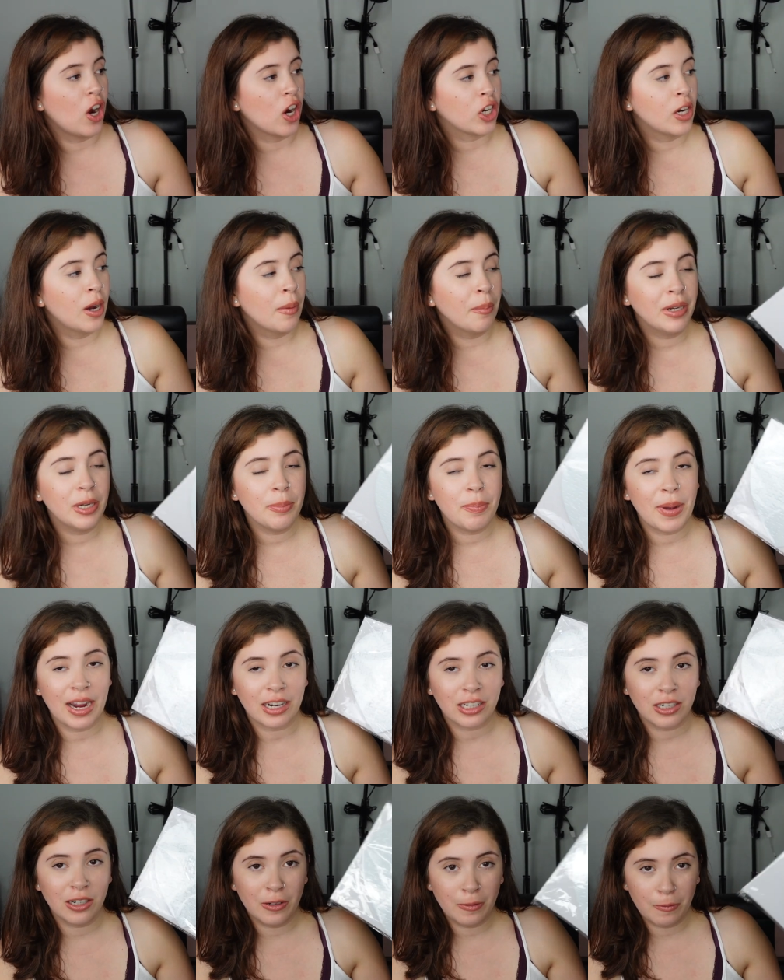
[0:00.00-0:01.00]
come in a
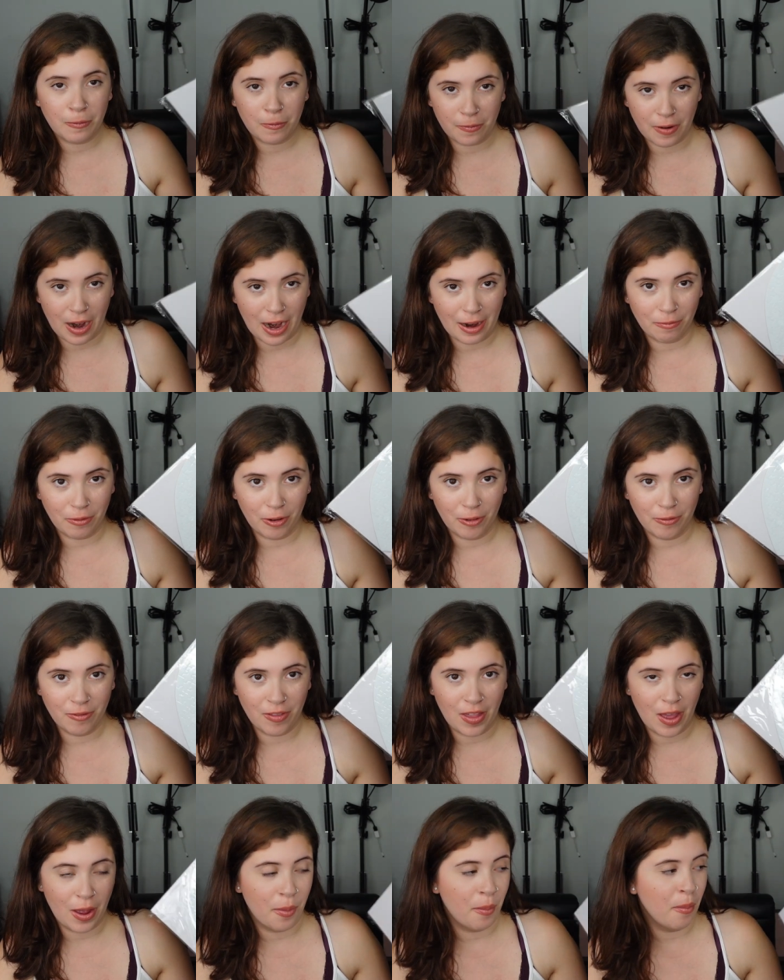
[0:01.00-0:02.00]
pack of five of
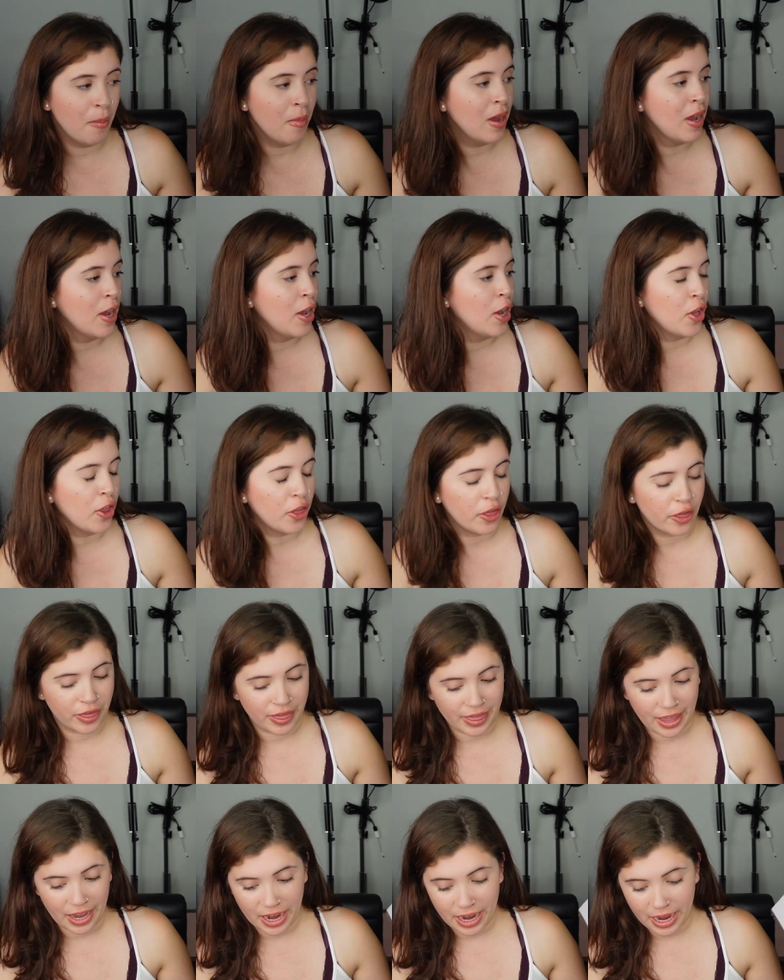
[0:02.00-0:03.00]
them.
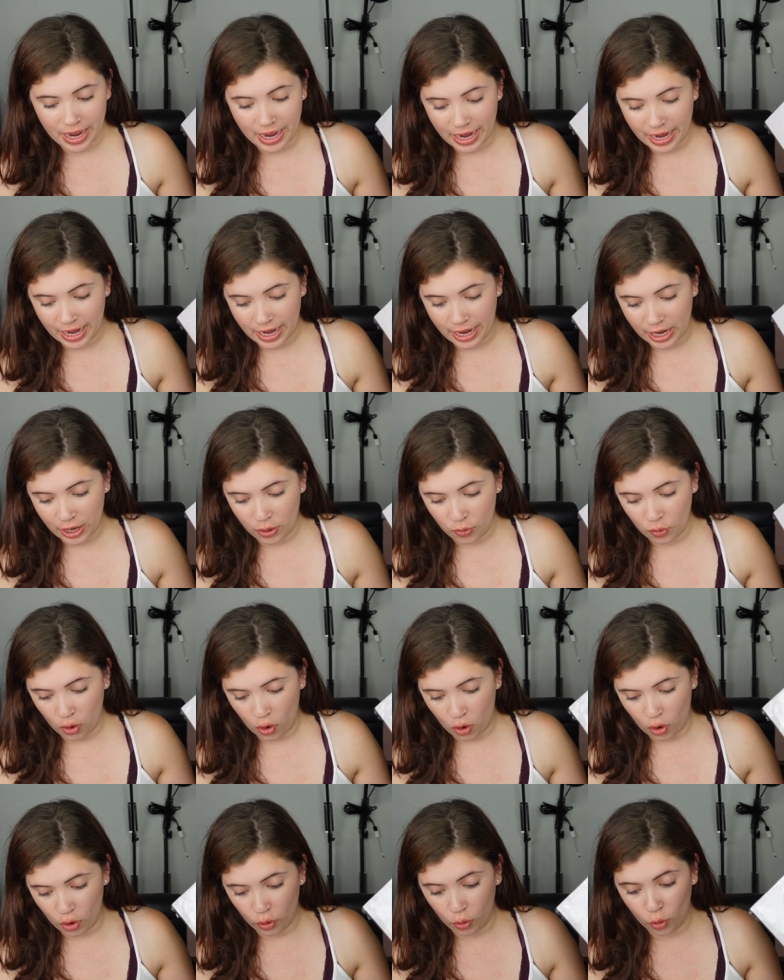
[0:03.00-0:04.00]
They
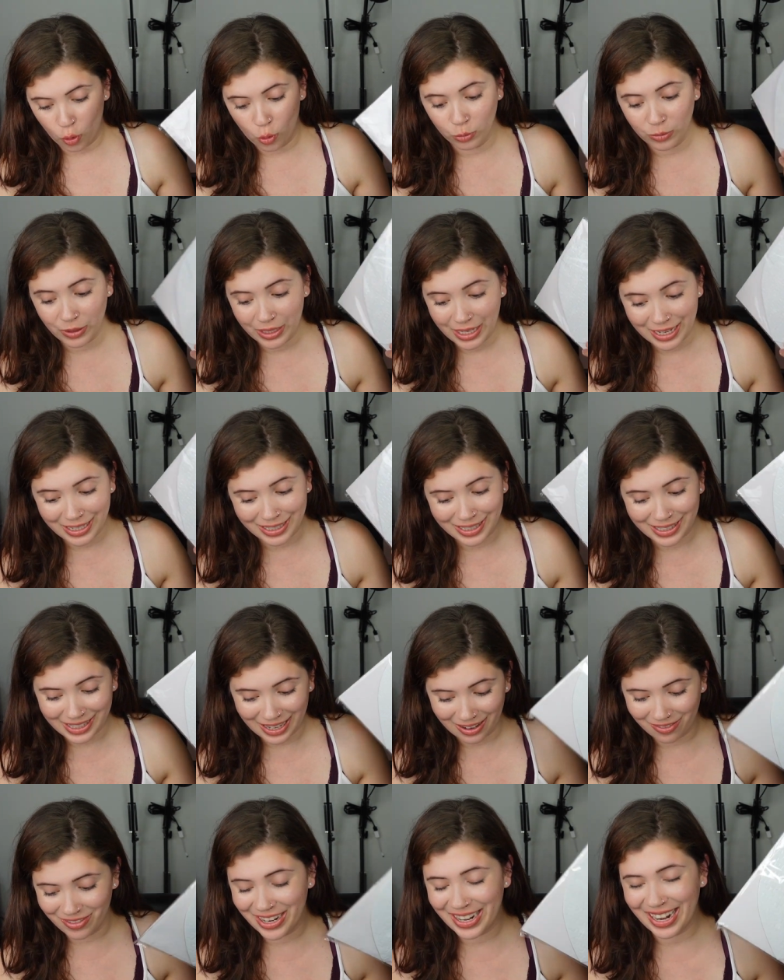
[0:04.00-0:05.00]
are only
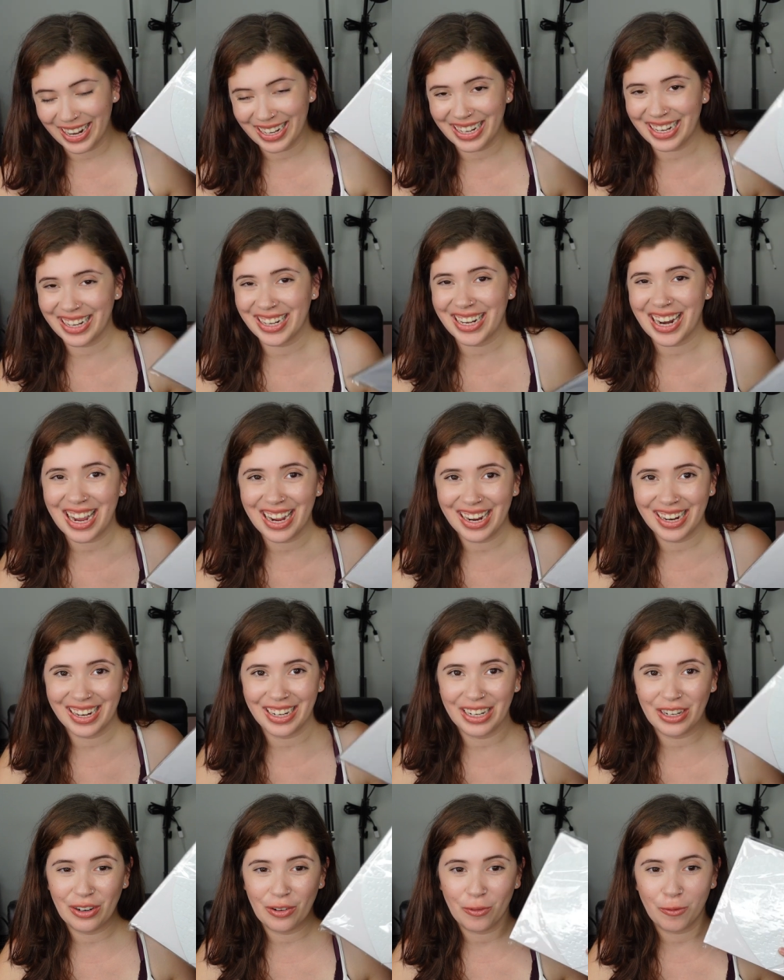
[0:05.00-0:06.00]

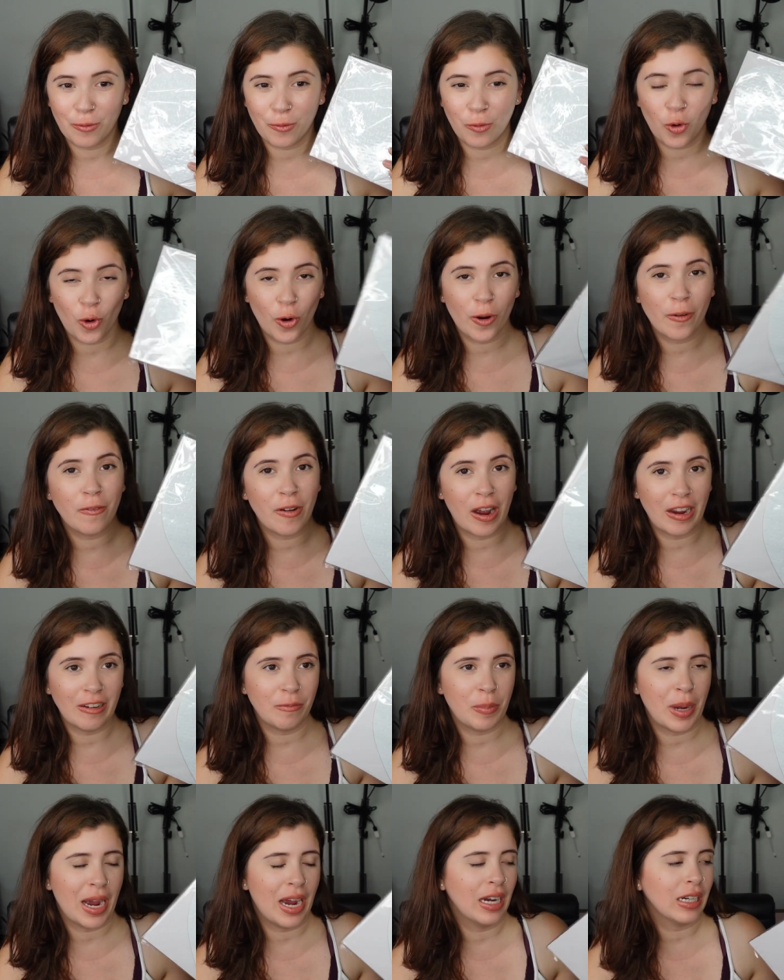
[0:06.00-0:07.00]
$7.99 for a
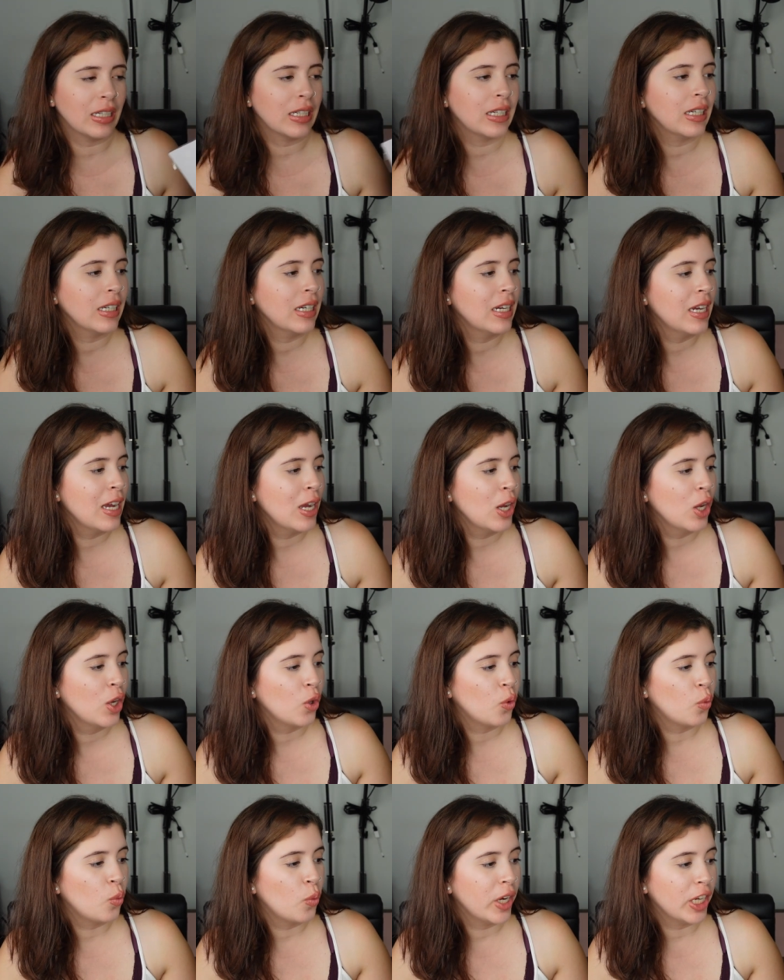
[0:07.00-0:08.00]
five pack,
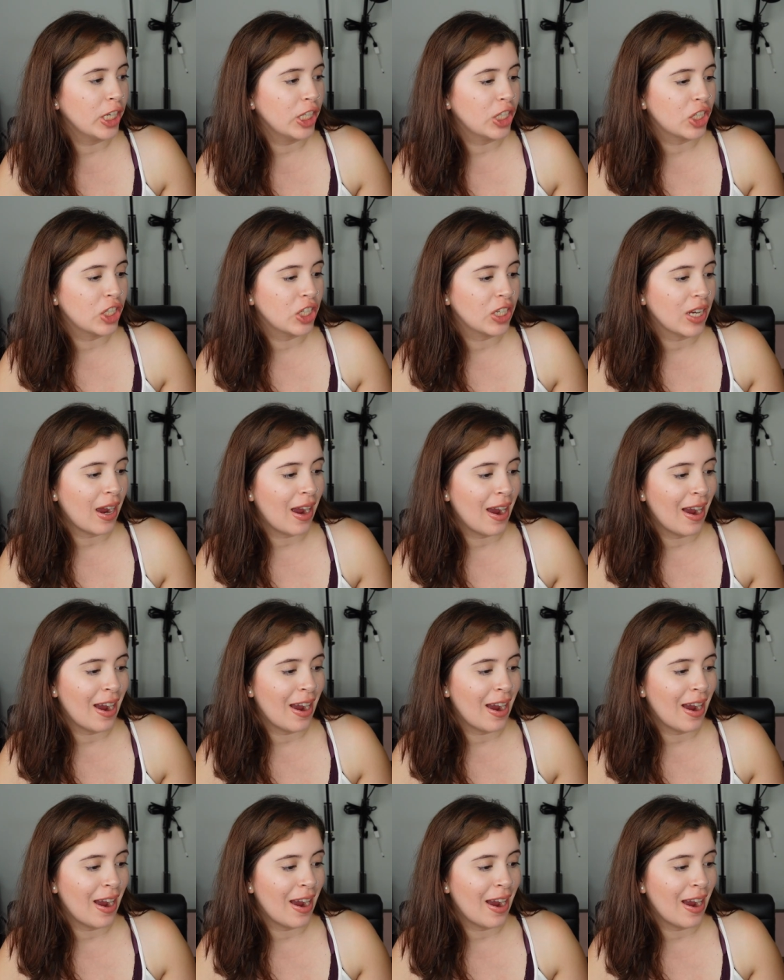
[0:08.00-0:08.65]
which